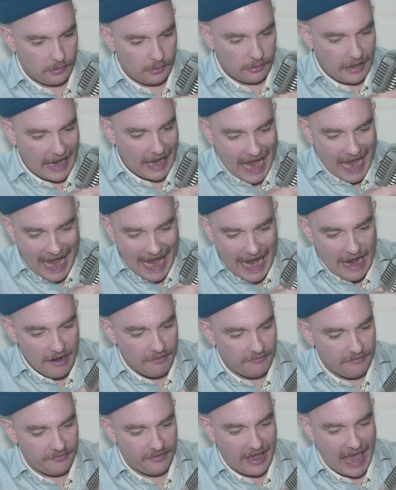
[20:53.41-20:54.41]

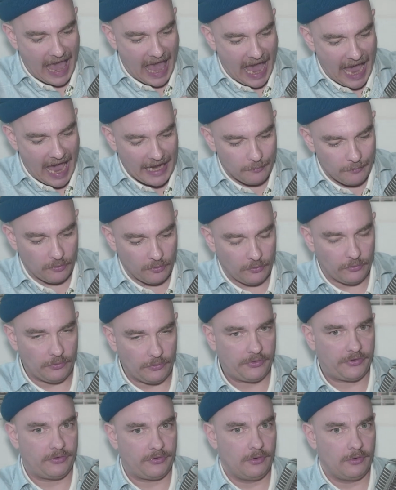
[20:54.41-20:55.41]
have
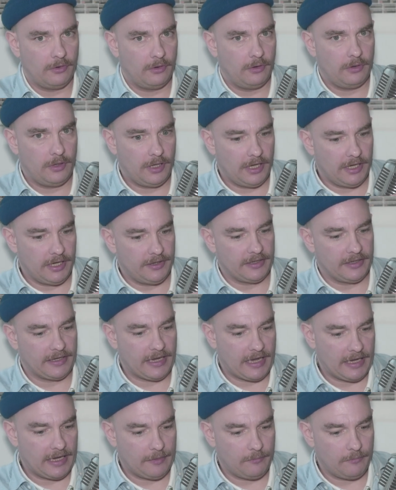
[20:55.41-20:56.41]
animals in the
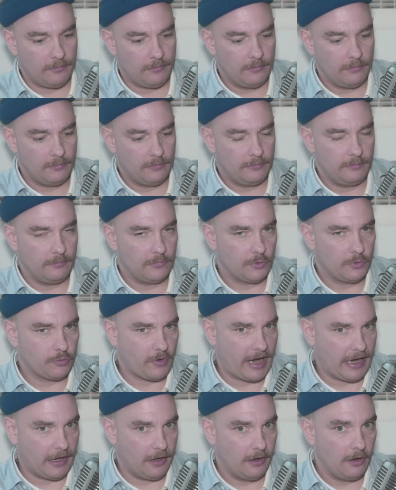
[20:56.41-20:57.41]
game,
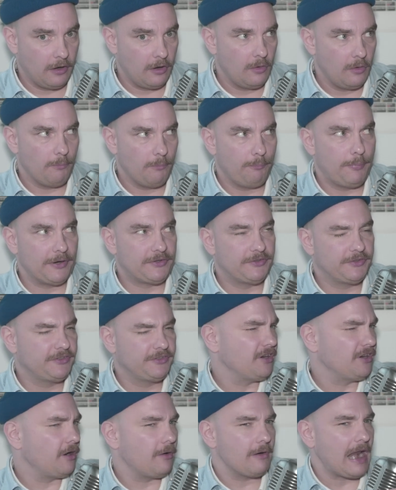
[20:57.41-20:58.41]
great, but
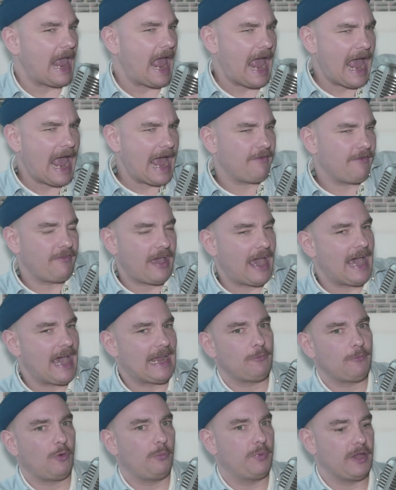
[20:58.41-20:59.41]
don't have
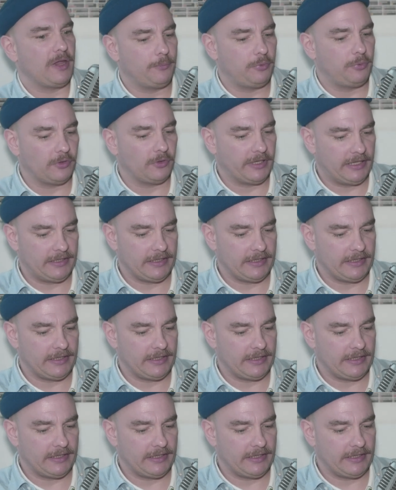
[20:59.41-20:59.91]
animal people in the